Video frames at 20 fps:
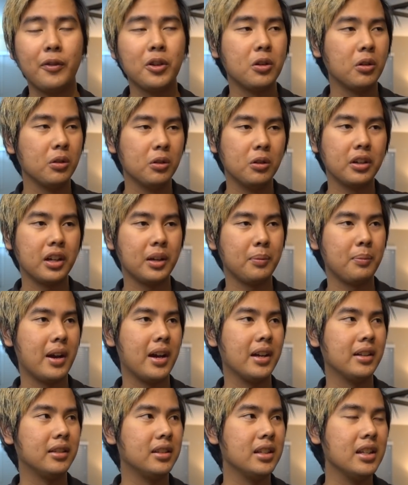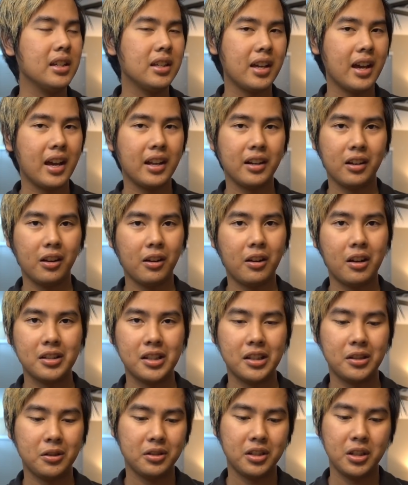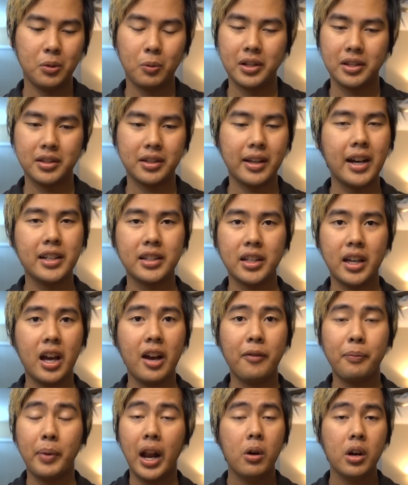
I have to go look in my decant closet to see what size I have.